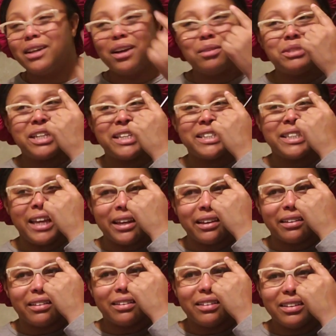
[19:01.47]
I'm just
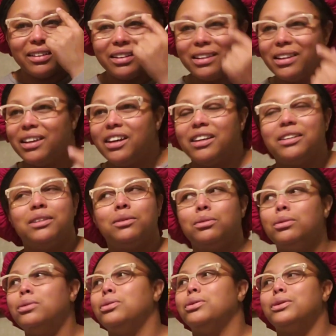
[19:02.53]
saying.
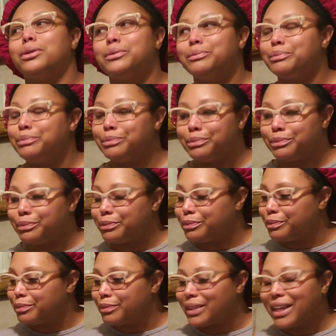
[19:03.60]
Whew.
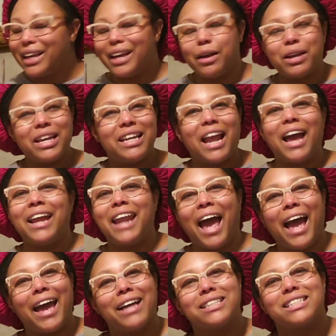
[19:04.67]
Can I
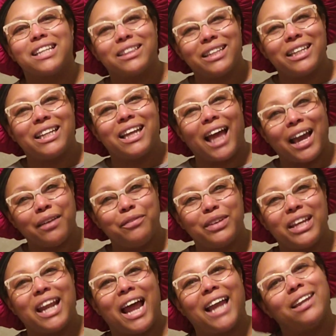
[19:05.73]
not have something in life
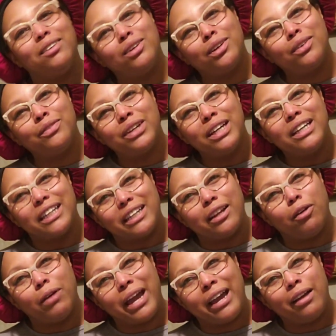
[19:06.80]
that I love that
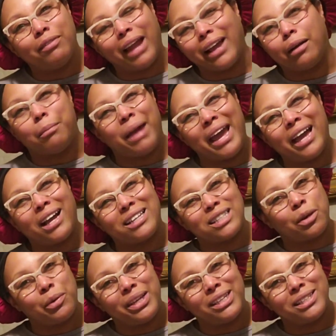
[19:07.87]
don't have like a bad
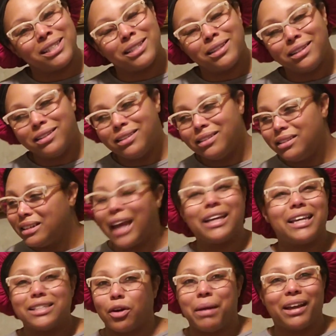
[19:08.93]
consequence? Not the
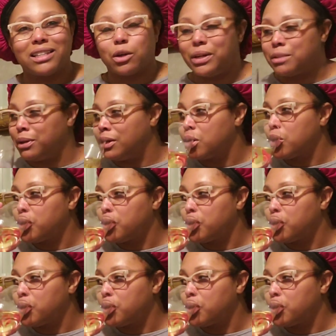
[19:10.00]
kids are a bad consequence, but